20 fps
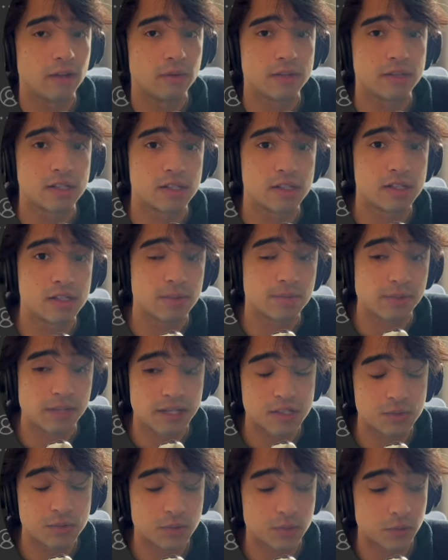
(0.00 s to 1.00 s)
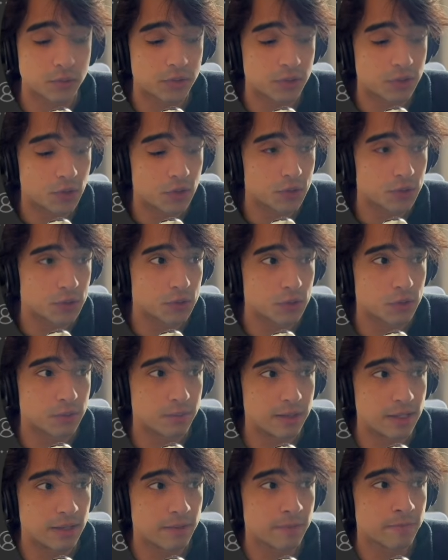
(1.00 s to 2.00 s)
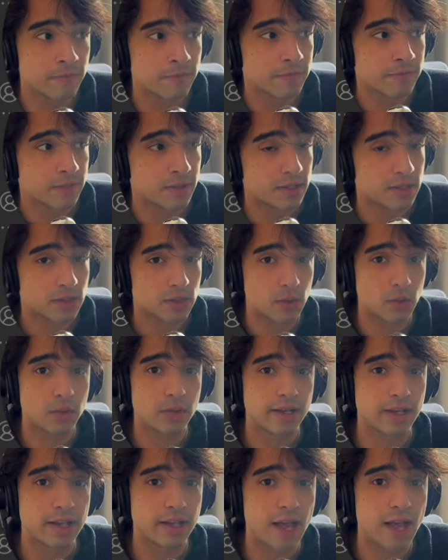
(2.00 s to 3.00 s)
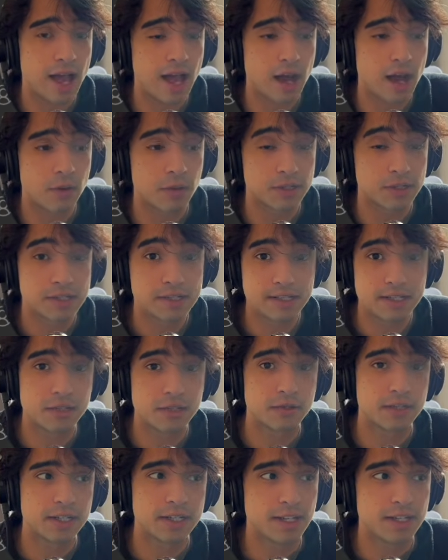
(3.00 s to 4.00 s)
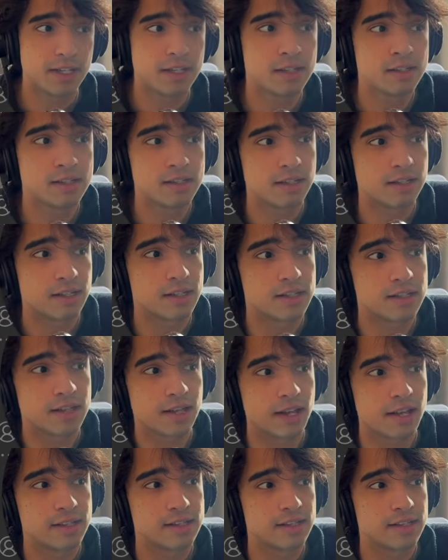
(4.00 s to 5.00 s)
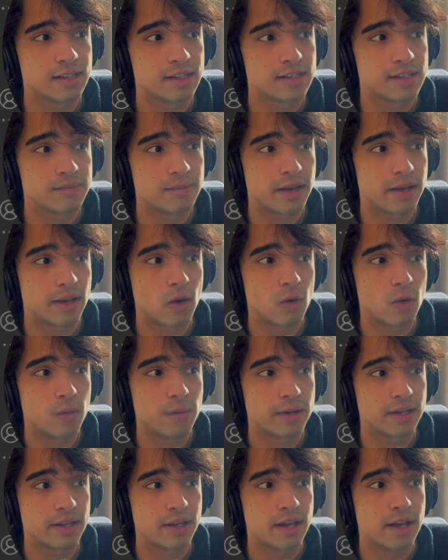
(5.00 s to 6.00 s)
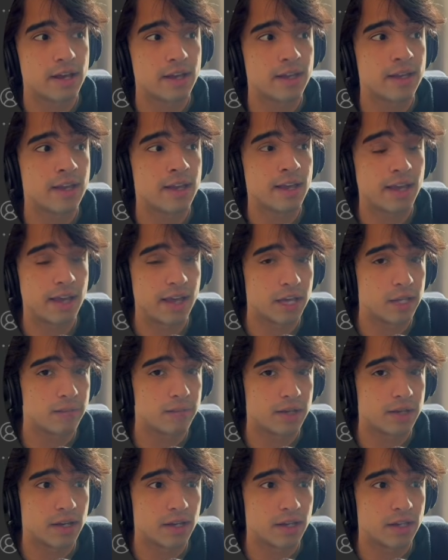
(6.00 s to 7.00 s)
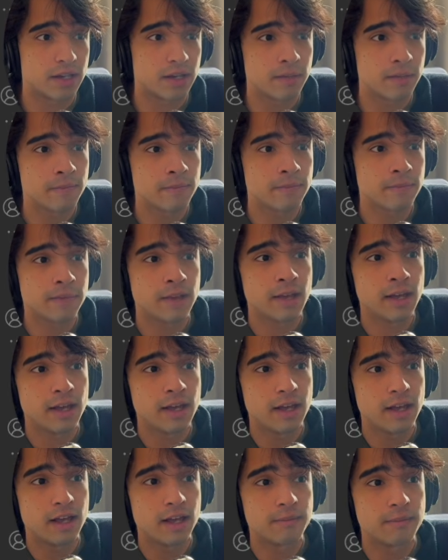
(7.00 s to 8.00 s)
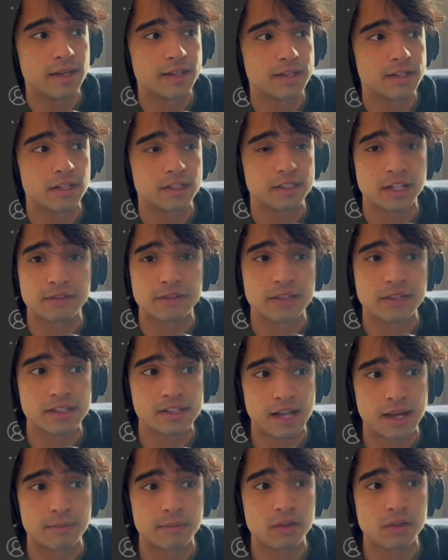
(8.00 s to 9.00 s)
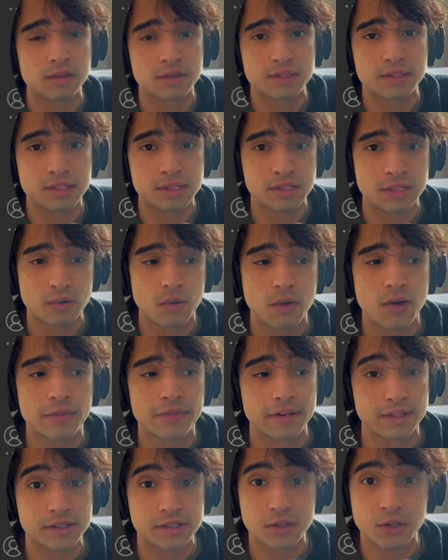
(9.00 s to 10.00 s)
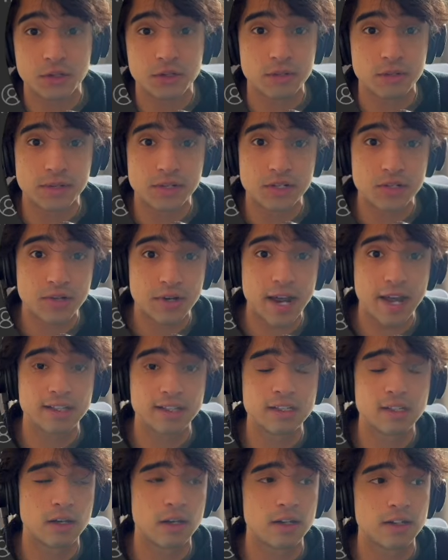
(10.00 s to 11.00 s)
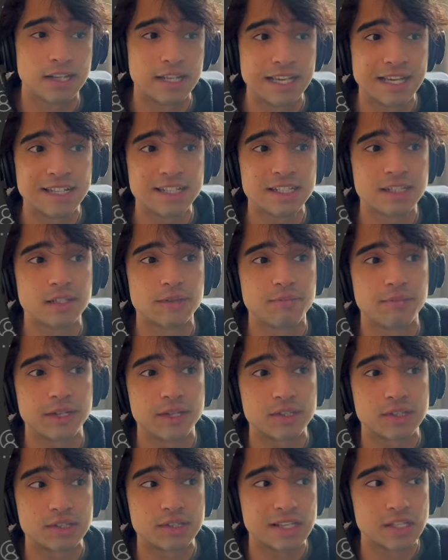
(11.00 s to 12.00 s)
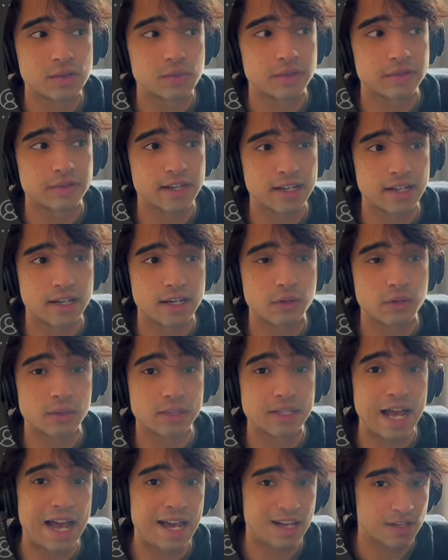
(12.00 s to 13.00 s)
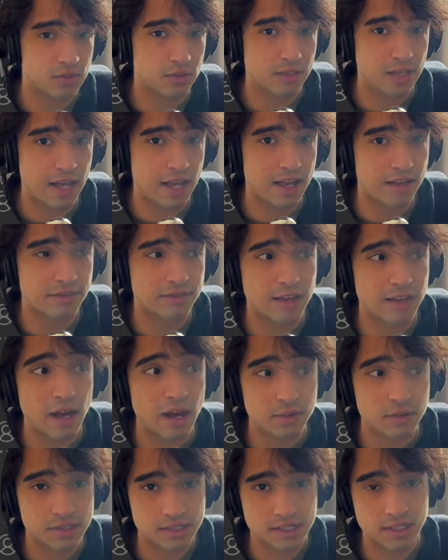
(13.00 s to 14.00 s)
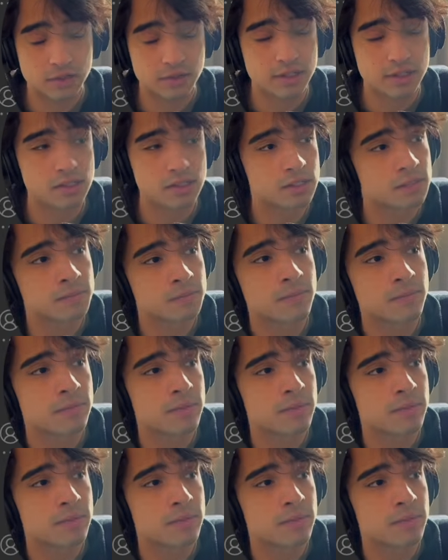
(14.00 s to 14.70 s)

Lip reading: which is the place where we're going to be storing our secret keys. In this case, it is my OpenAI API key. My .env example, which is the one that is going to be tracked on Git, because this one right here will actually have our secrets,